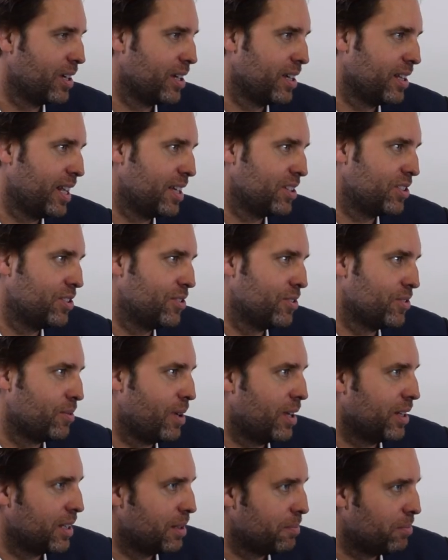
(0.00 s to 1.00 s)
uh, last
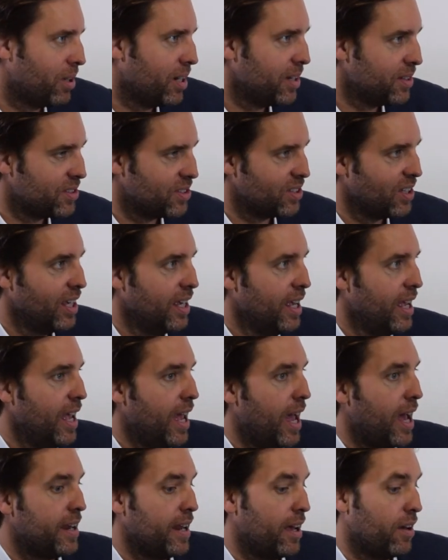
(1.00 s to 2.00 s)
year's rallying price.
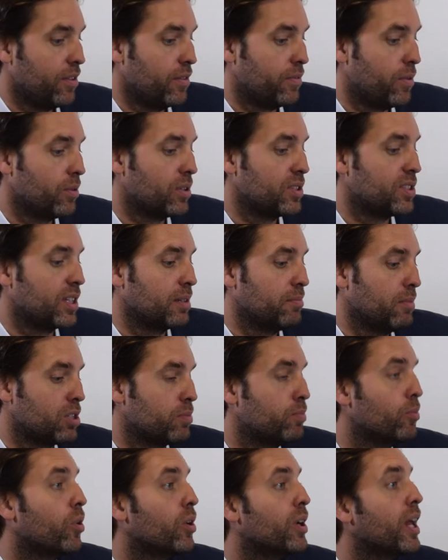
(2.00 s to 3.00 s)
And now they're focusing
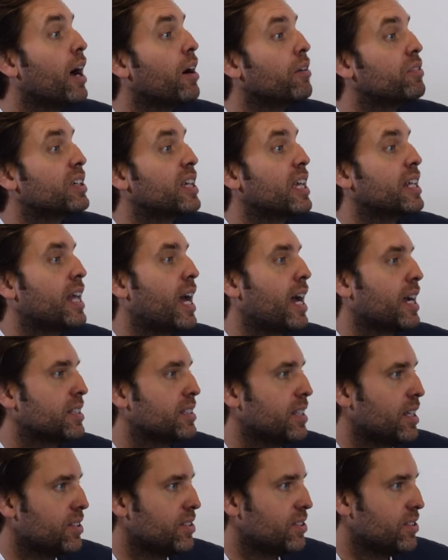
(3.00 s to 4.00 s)
much more on how to gain
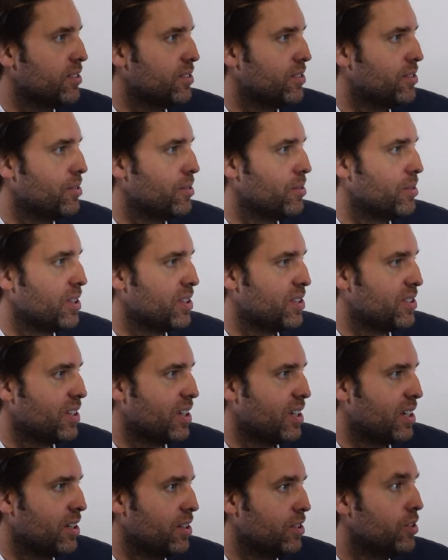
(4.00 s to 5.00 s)
access to
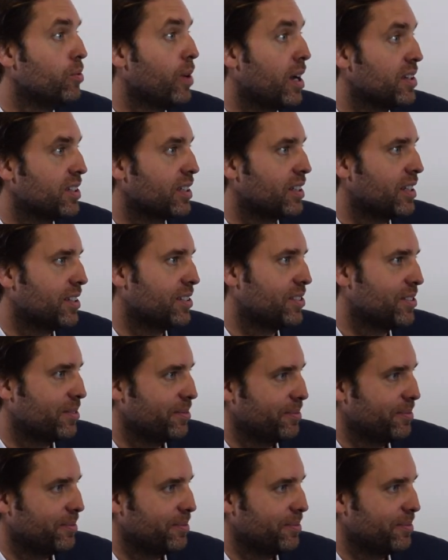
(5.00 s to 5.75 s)
this uh, new asset class.